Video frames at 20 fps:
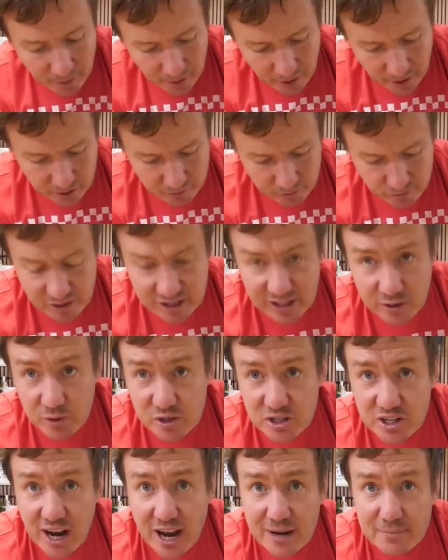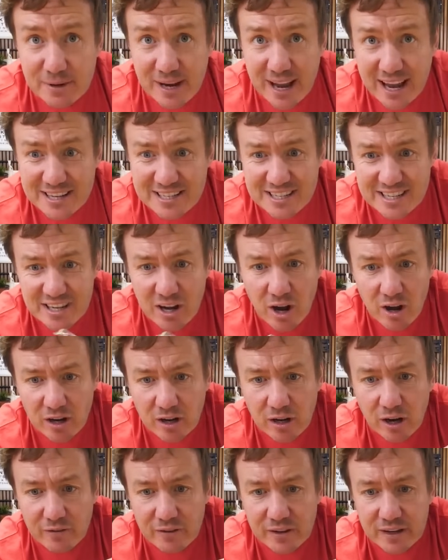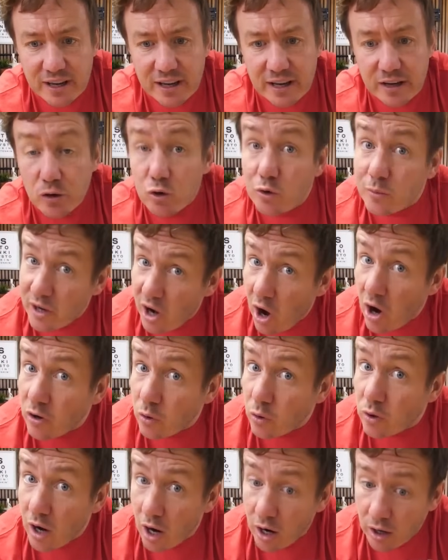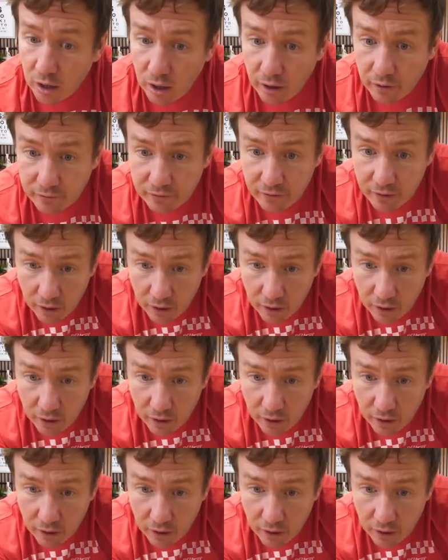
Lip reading: I really wish I had my anti-cut glove in here, or my uncle cut glove.